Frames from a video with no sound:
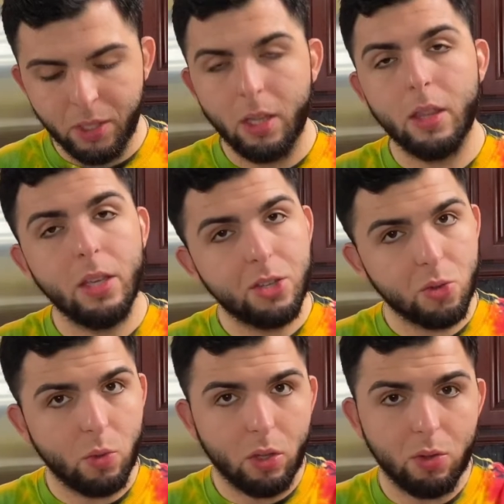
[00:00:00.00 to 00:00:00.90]
This is
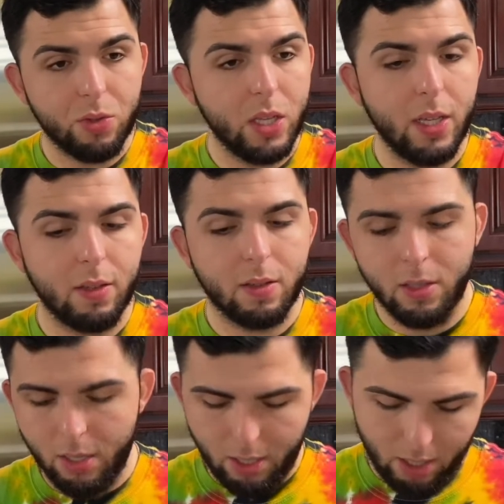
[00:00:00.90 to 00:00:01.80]
one of those things.
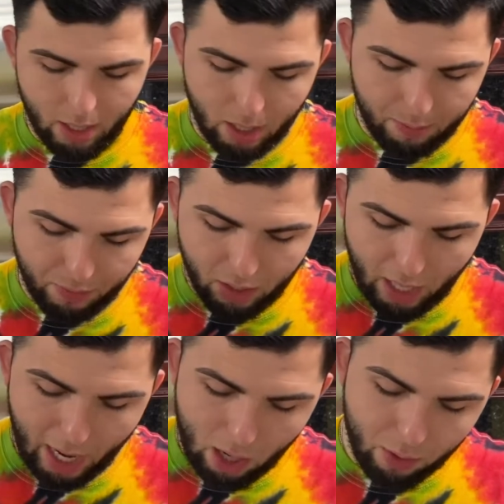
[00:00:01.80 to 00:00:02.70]

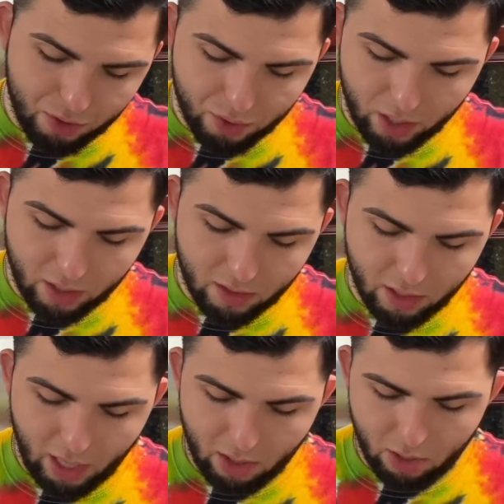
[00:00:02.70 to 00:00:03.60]
I always drink this together.